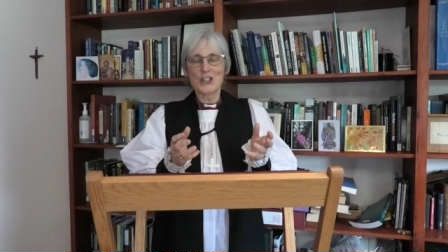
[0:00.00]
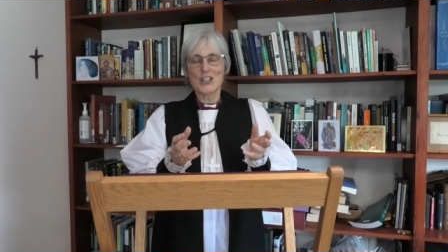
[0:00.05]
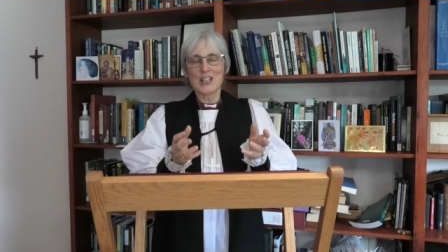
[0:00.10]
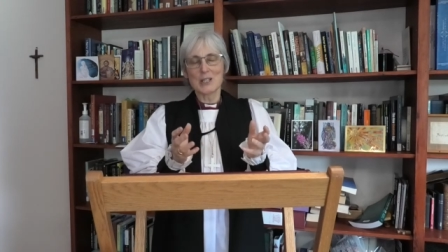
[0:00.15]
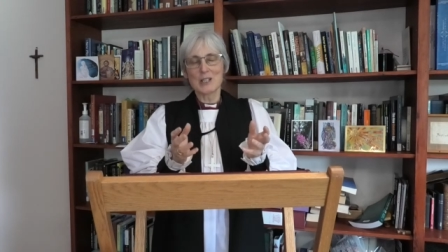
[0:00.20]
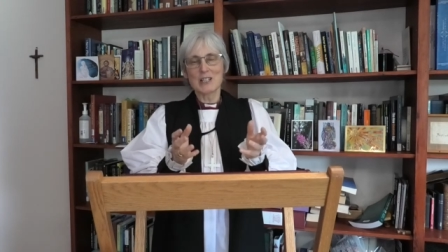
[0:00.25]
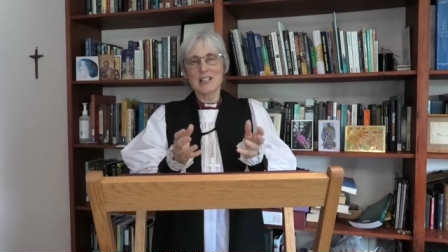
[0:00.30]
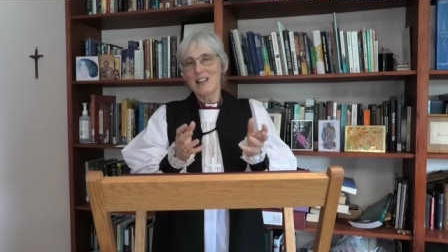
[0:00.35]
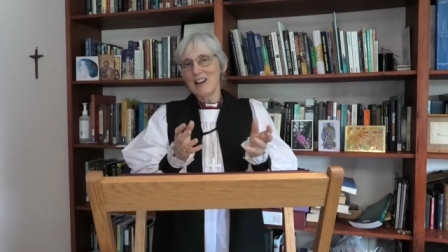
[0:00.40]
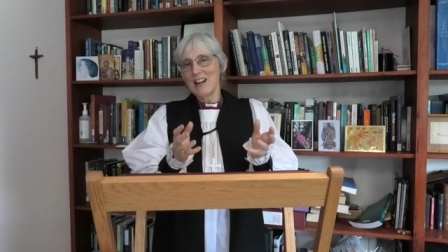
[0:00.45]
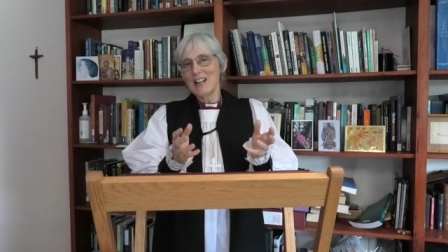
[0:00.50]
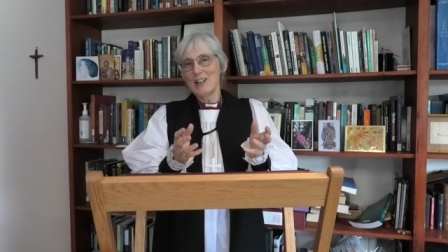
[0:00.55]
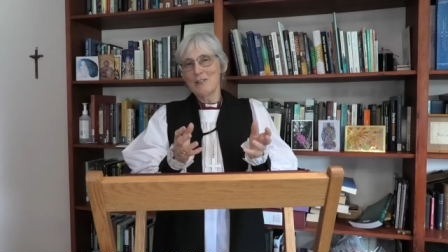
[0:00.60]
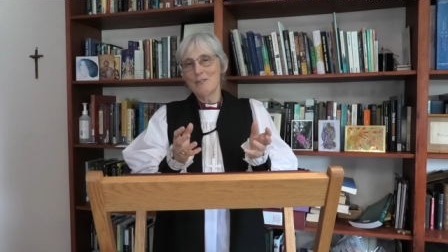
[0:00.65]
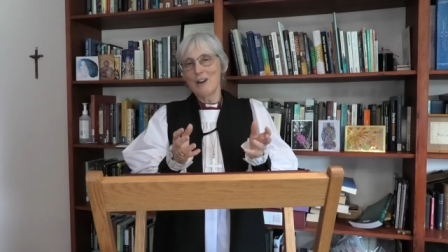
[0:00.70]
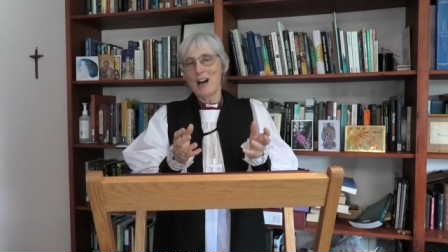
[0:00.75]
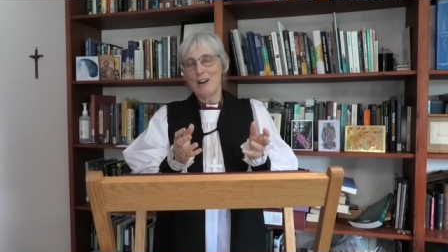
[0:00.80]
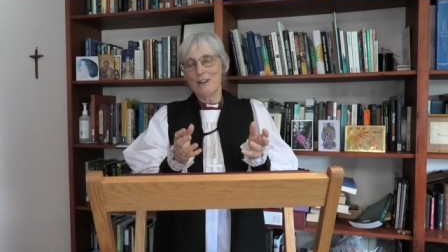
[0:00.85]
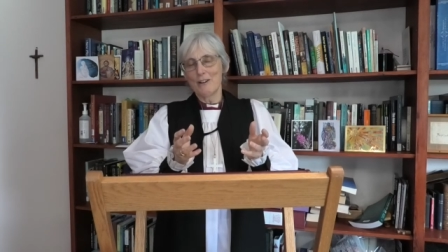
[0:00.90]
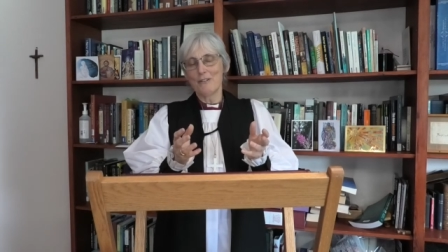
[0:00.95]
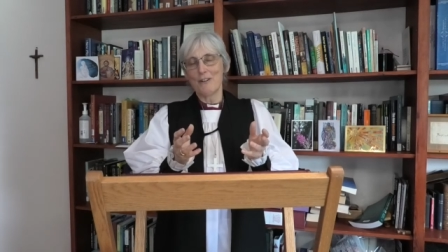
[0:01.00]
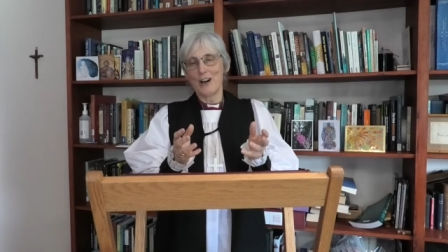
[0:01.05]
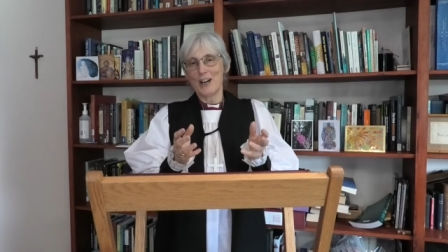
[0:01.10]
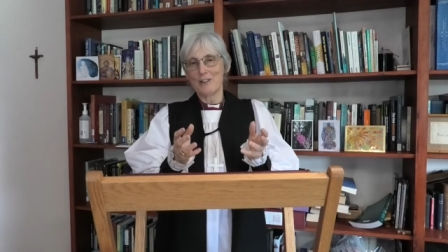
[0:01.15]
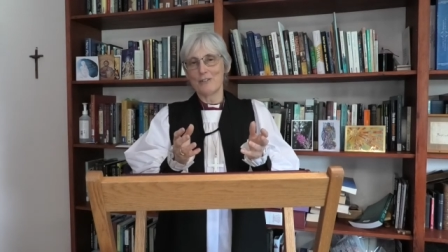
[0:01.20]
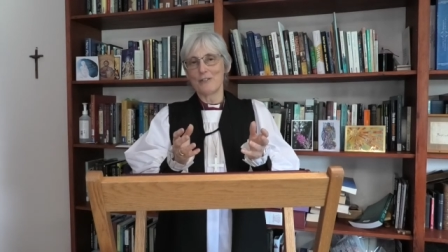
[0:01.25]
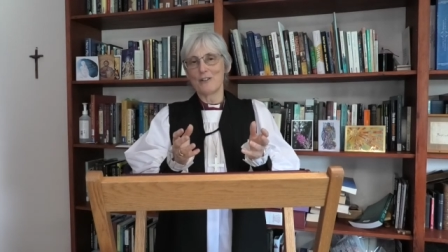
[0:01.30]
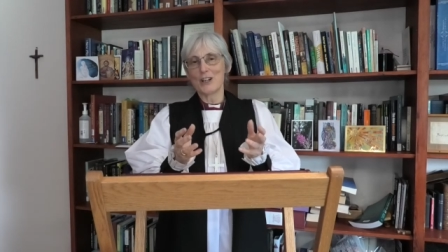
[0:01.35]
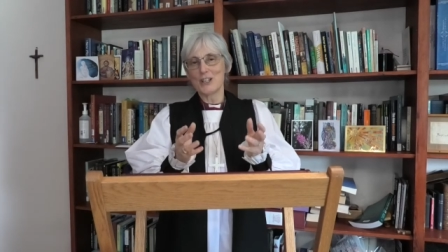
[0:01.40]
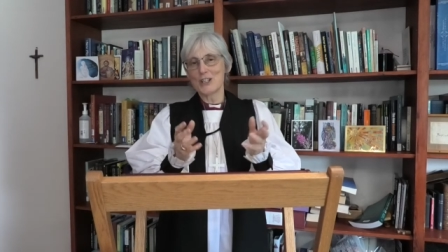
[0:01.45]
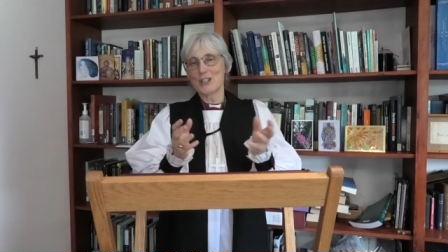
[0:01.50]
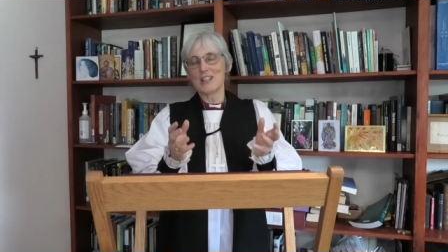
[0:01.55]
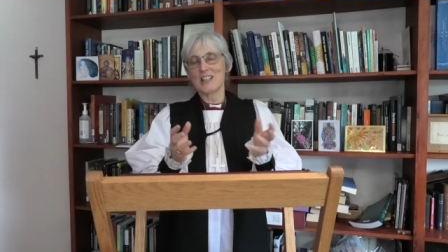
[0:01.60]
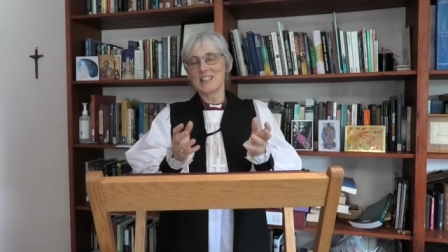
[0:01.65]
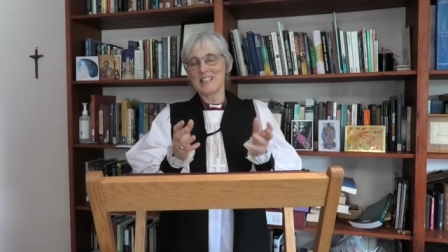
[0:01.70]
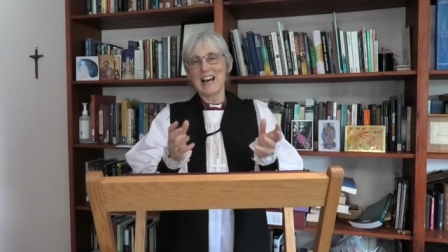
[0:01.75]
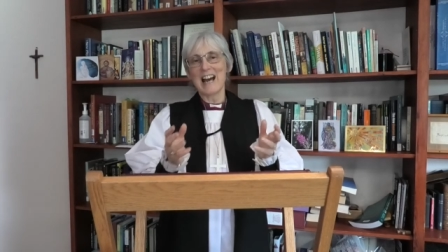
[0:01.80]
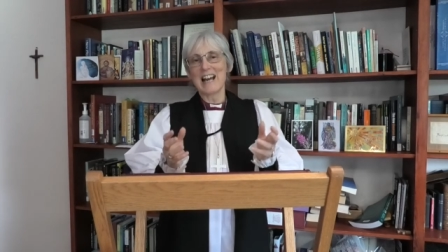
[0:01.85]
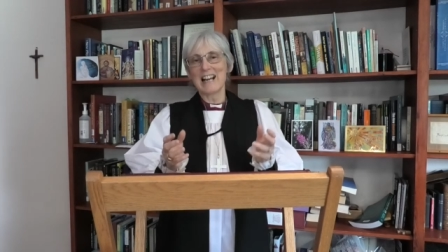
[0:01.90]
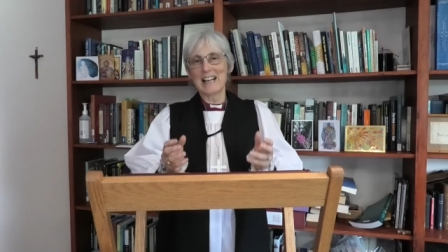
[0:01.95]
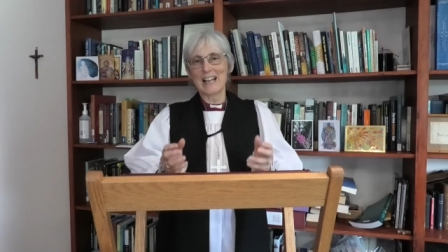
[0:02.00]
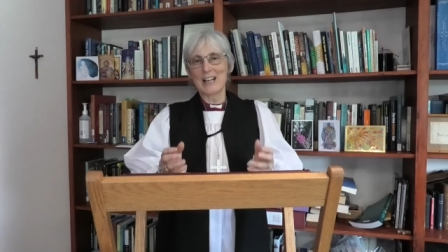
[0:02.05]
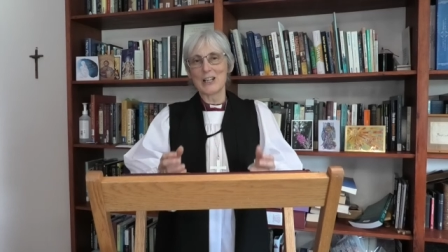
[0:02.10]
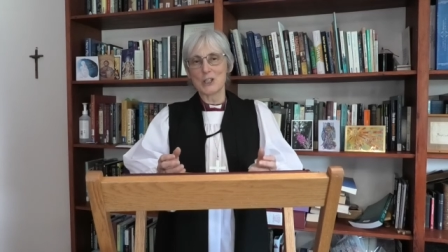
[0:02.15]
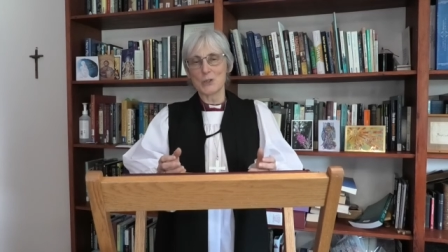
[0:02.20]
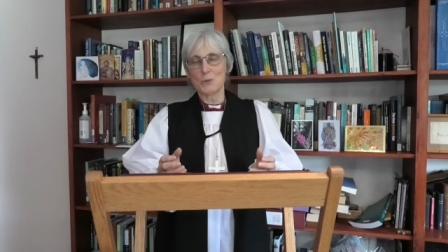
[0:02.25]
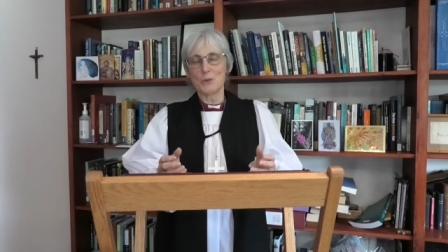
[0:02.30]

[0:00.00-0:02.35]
It's slightly rarefied for us, and as Anglicans,